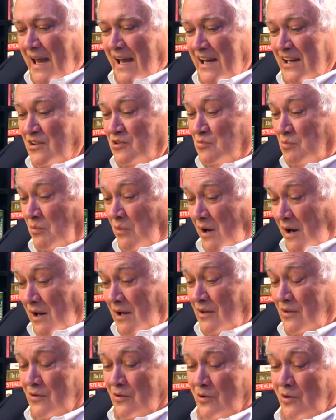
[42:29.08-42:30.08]
His
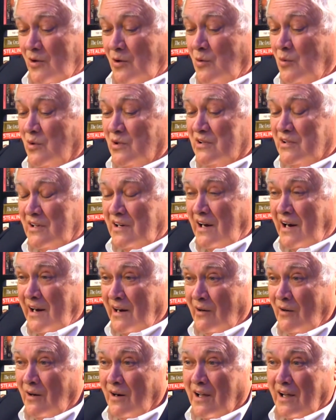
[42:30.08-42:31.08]
mother, who was an
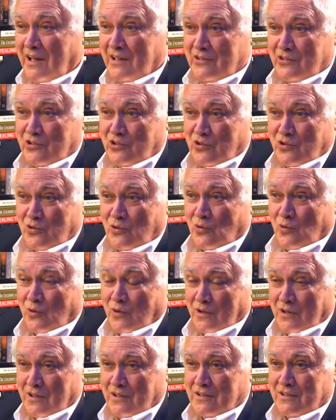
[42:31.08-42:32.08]
airline
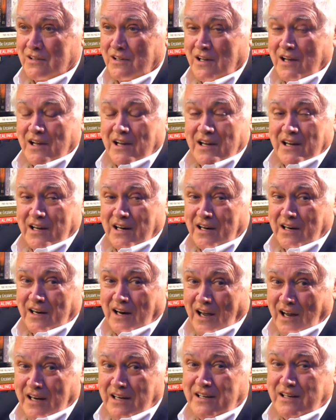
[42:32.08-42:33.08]
stewardess in
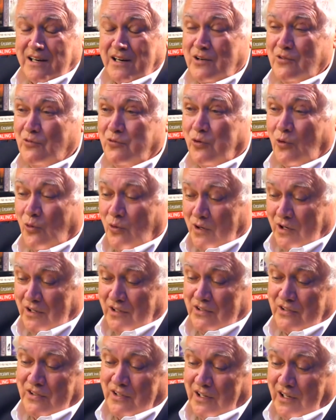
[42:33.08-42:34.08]

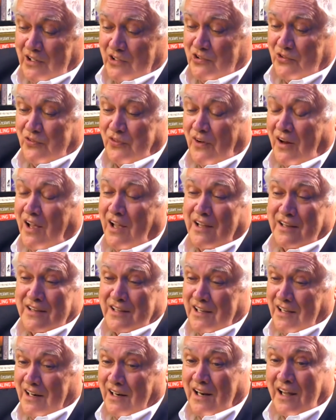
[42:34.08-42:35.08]
1946 flying
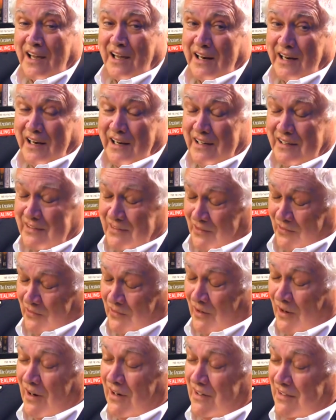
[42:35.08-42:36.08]
the Atlantic, so
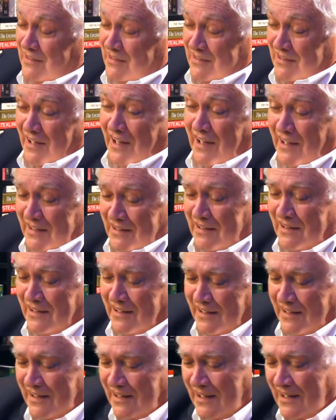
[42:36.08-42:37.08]
not
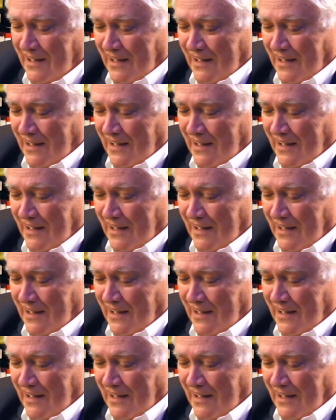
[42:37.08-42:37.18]
exactly,